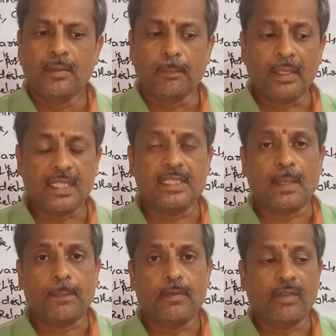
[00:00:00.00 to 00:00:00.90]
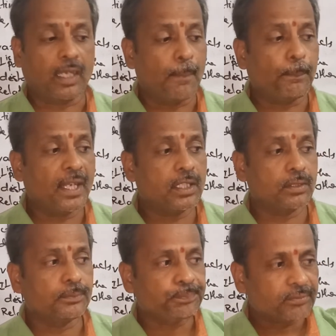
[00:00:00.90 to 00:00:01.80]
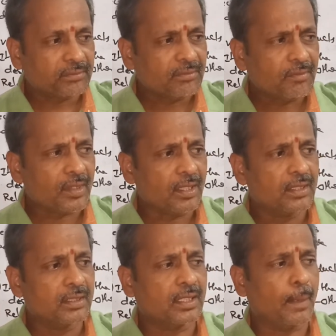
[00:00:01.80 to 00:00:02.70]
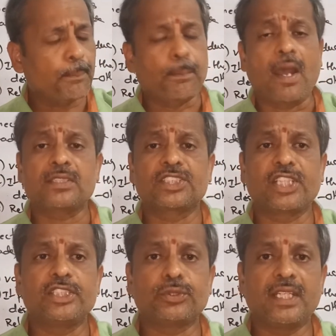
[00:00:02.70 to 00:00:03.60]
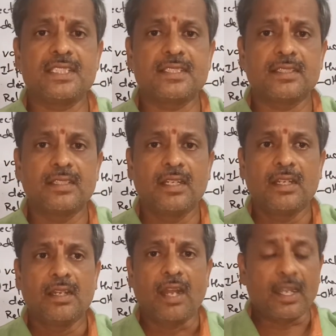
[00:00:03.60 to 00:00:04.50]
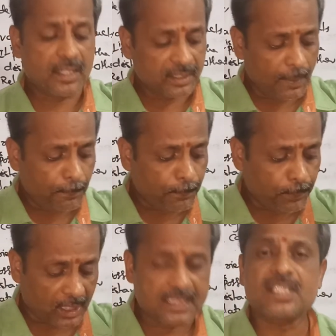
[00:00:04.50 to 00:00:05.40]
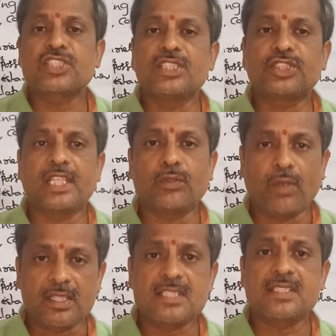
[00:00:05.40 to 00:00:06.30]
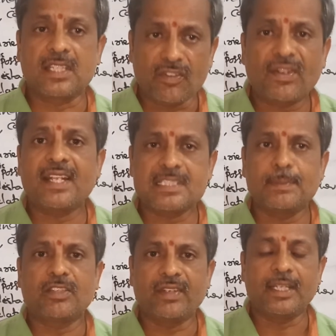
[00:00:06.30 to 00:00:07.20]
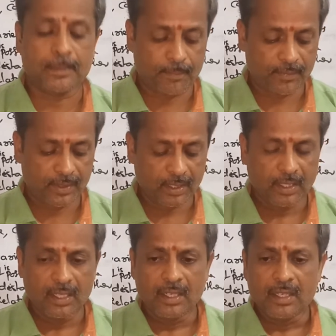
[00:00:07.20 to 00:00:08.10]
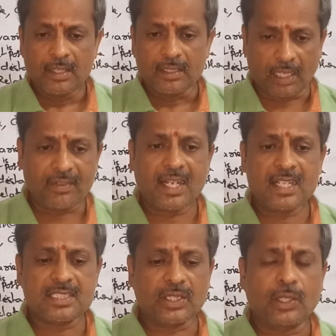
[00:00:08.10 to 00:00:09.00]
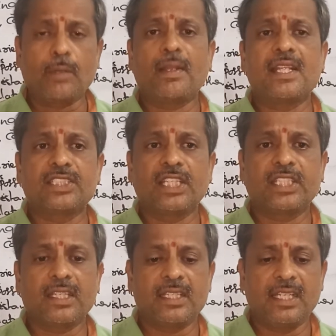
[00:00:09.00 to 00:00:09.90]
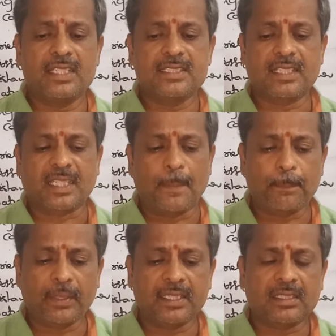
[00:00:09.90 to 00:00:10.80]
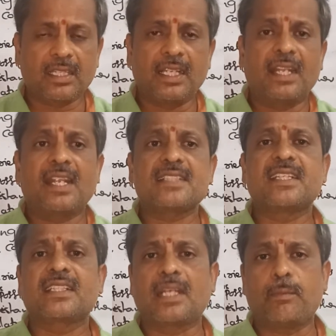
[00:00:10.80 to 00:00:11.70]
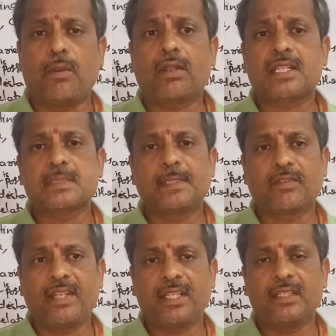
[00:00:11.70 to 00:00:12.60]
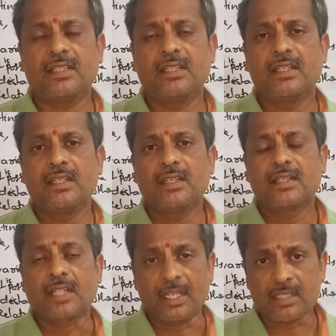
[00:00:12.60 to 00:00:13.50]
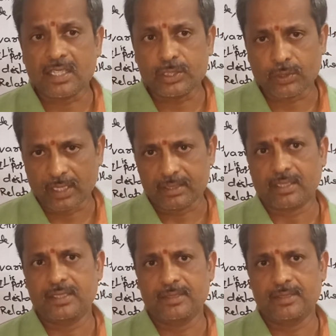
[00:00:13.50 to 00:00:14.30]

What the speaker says: But in the compared to the past centuries and in the present century, what is the difference between? Nowadays, globalization is completely erasing the borders between country to country.